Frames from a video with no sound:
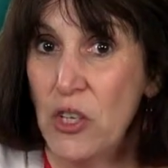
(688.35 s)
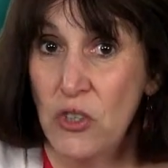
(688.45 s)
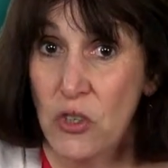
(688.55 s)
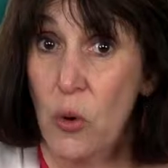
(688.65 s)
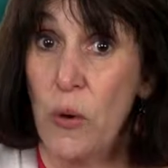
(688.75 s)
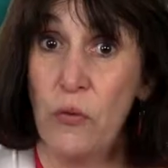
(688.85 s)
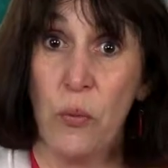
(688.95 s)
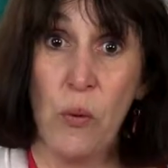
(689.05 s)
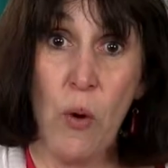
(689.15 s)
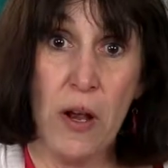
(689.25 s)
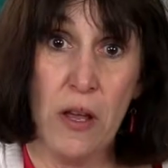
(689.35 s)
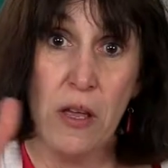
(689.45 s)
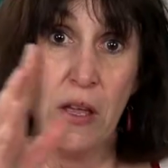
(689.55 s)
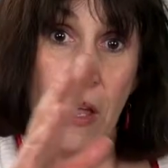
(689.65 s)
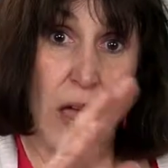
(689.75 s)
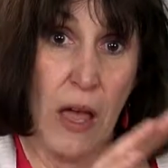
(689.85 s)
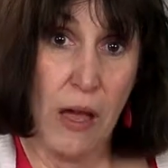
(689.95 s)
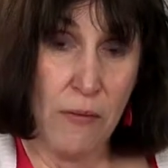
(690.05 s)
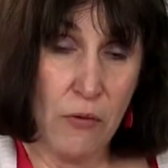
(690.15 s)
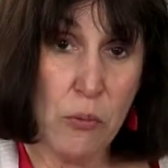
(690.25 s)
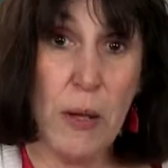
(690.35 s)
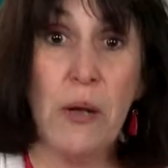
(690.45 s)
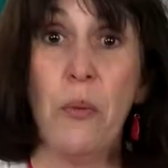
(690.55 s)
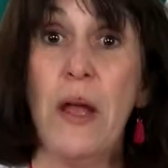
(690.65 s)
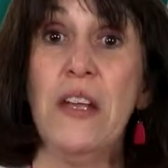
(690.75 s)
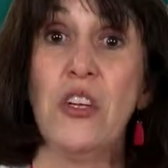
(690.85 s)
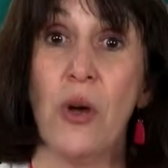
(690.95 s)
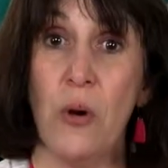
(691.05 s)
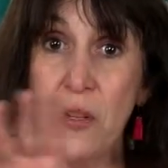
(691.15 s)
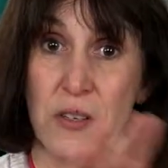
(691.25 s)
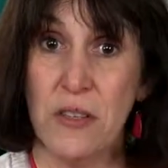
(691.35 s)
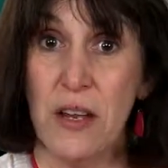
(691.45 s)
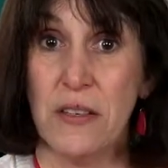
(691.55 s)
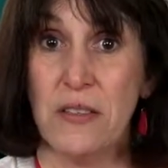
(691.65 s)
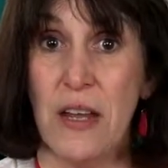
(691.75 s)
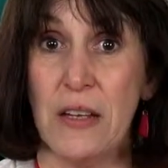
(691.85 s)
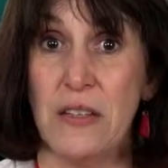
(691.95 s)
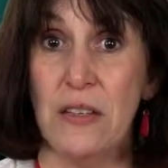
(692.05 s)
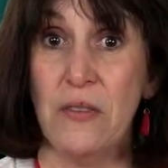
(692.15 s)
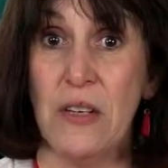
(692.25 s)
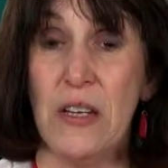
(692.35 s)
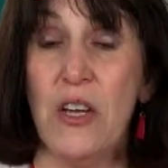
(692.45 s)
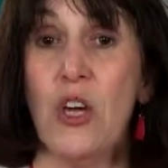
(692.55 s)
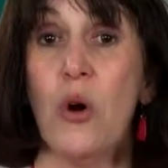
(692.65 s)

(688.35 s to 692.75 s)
So if we want to have everybody ready to go on to the next activity,